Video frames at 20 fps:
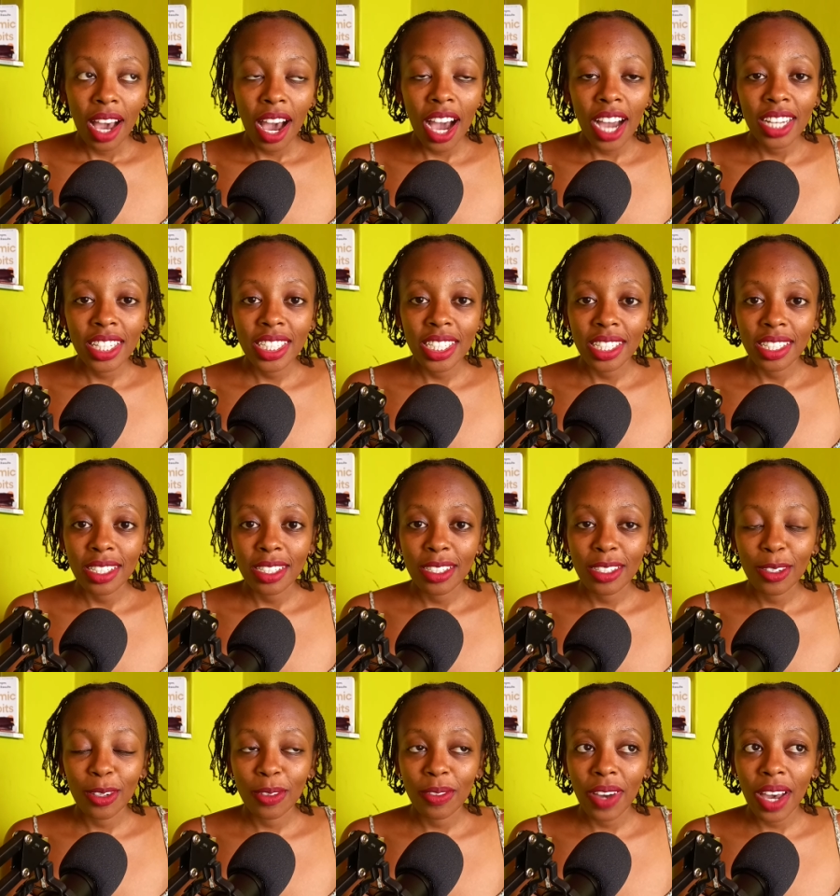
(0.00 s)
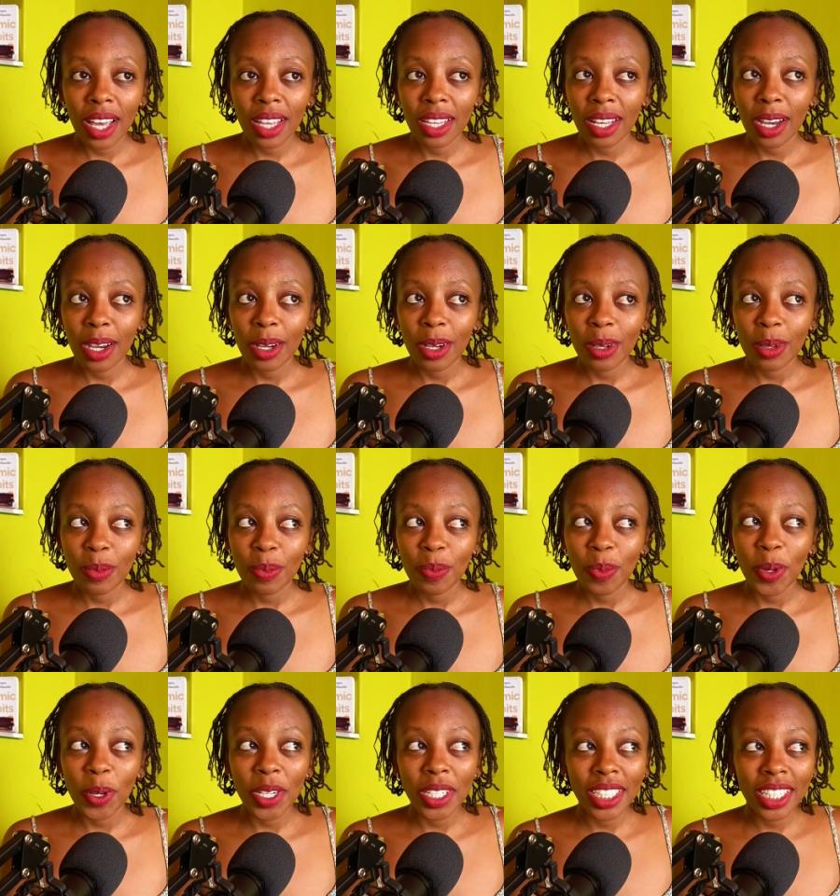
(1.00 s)
artists, of other
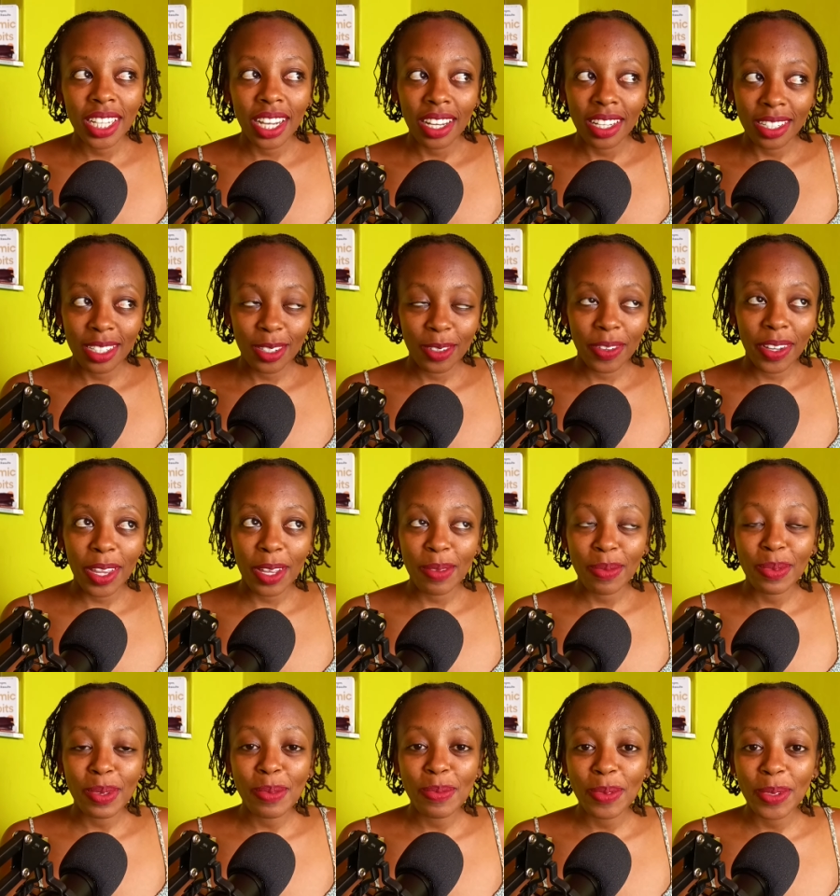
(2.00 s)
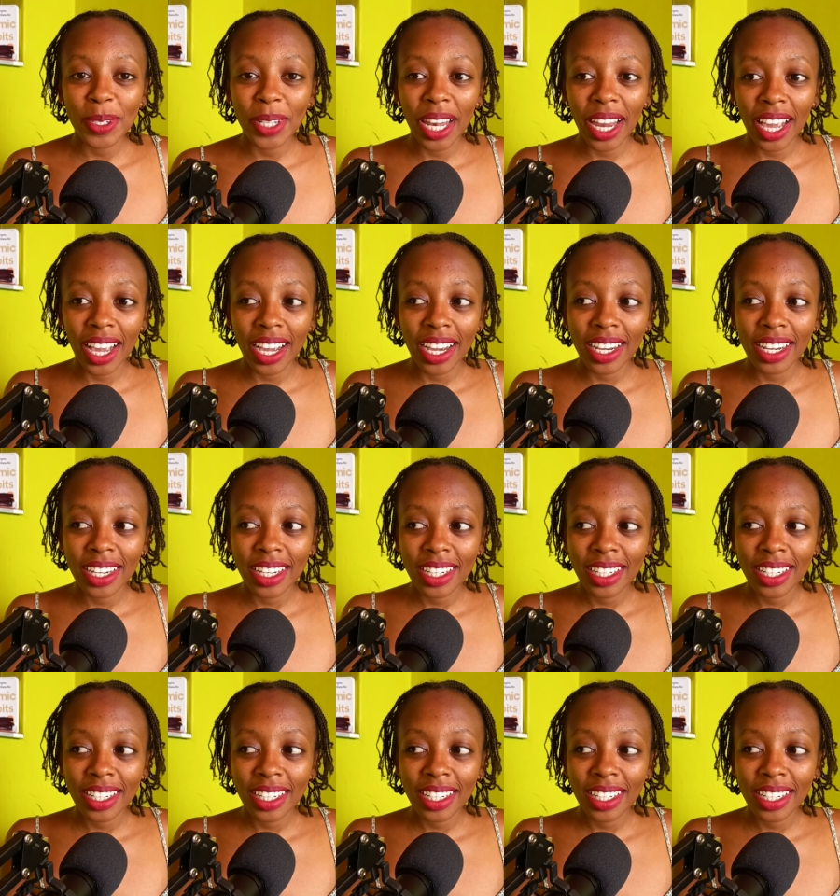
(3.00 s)
podcasts, of other people like